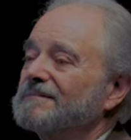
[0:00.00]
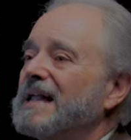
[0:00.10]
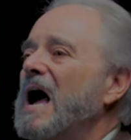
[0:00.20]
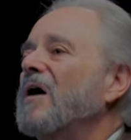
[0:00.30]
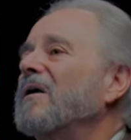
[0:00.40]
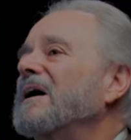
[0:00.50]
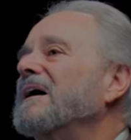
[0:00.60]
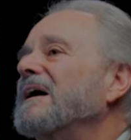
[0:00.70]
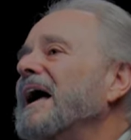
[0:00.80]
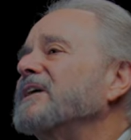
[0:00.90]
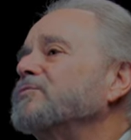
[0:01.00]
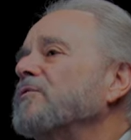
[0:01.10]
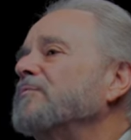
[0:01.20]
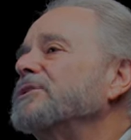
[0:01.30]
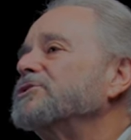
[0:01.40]
Now, as
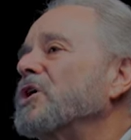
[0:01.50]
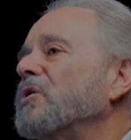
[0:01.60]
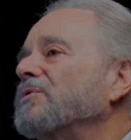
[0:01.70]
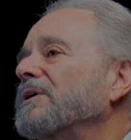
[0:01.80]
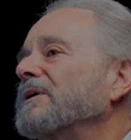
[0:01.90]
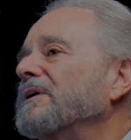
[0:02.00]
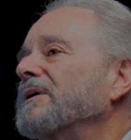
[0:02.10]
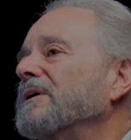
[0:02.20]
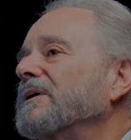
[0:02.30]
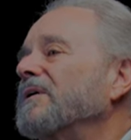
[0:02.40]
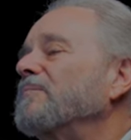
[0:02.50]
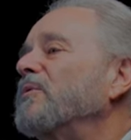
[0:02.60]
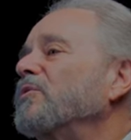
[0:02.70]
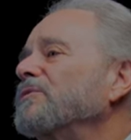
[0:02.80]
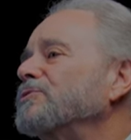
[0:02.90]
will be shown,
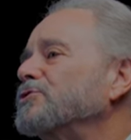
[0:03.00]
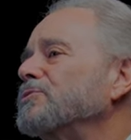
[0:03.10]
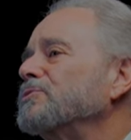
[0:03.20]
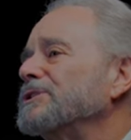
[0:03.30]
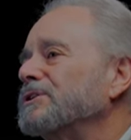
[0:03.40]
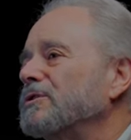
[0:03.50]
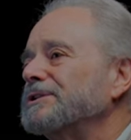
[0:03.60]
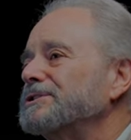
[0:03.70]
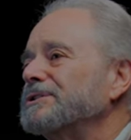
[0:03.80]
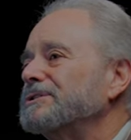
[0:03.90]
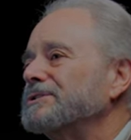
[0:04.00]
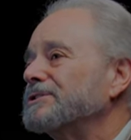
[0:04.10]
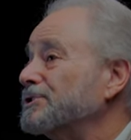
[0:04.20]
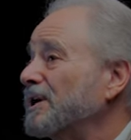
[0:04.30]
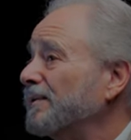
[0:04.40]
both Jews and Christians
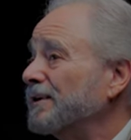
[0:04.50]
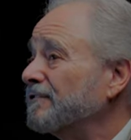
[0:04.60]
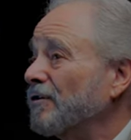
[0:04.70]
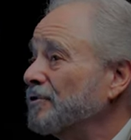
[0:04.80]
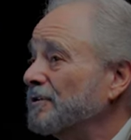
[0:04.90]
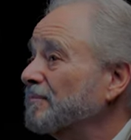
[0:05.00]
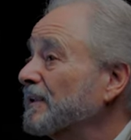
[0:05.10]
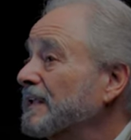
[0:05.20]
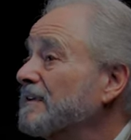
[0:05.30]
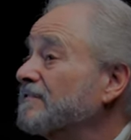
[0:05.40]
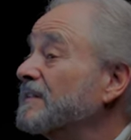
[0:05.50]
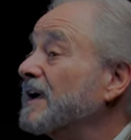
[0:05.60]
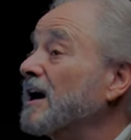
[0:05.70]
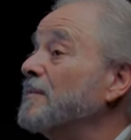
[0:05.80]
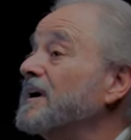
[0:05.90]
share a devoted belief in the
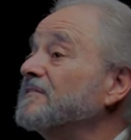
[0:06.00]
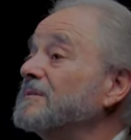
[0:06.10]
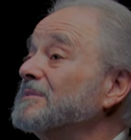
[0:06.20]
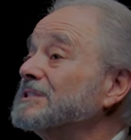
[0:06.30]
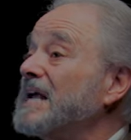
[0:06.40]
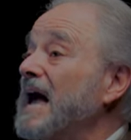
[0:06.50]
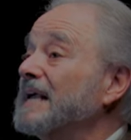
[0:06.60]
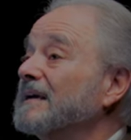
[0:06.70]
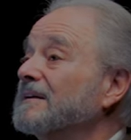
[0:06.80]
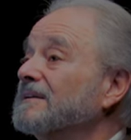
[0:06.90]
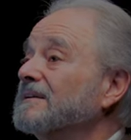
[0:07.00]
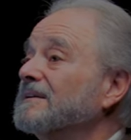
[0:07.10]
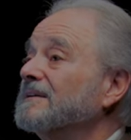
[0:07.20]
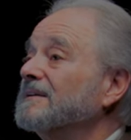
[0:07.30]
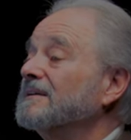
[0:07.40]
coming of the Messiah,
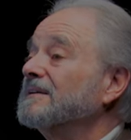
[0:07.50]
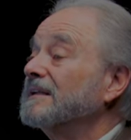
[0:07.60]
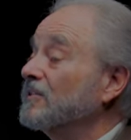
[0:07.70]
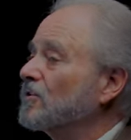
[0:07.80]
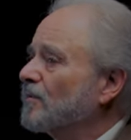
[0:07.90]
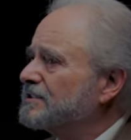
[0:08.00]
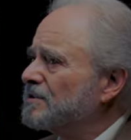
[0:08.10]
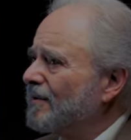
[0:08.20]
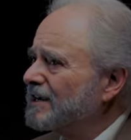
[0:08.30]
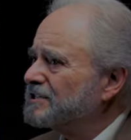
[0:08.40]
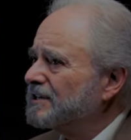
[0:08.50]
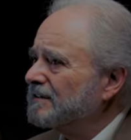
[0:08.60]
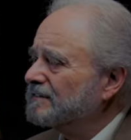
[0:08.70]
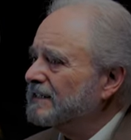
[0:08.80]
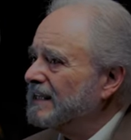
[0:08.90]
in the resurrection
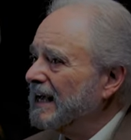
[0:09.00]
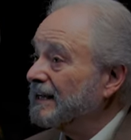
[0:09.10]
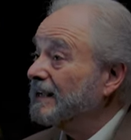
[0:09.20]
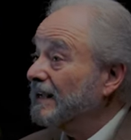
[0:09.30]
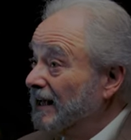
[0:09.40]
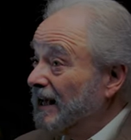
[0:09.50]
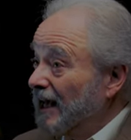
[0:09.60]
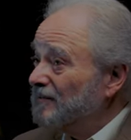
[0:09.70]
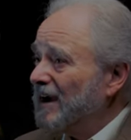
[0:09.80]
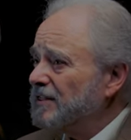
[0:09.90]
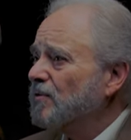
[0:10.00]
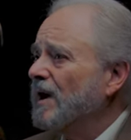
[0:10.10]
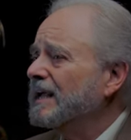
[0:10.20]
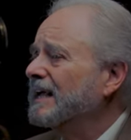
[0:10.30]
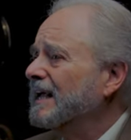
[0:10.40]
of the dead. And by the
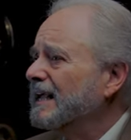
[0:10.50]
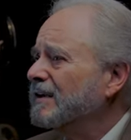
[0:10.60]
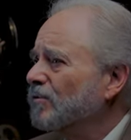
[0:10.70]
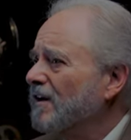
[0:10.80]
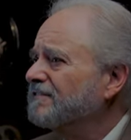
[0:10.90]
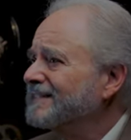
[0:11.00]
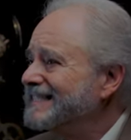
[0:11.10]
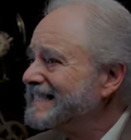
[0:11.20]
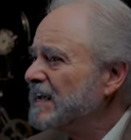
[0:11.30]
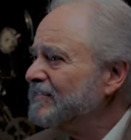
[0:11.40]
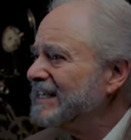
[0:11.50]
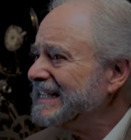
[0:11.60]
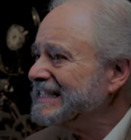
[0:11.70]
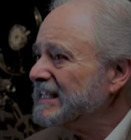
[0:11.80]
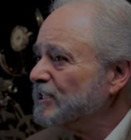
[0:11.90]
way, in roughly
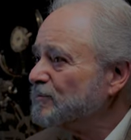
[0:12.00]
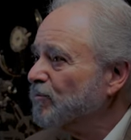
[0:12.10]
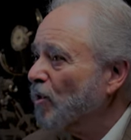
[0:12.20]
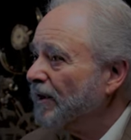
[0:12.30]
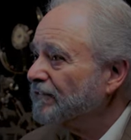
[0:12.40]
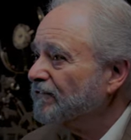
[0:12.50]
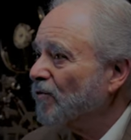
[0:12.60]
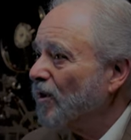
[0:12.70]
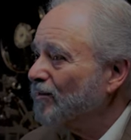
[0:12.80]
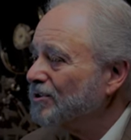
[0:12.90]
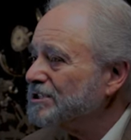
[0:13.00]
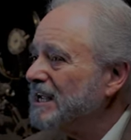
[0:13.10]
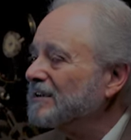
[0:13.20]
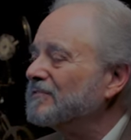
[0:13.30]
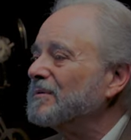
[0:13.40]
seventy-six point four
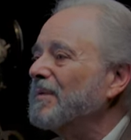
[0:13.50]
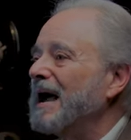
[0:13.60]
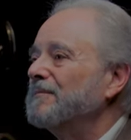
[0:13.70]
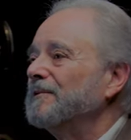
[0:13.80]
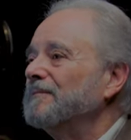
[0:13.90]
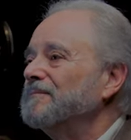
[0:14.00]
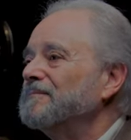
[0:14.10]
percent of the Bible.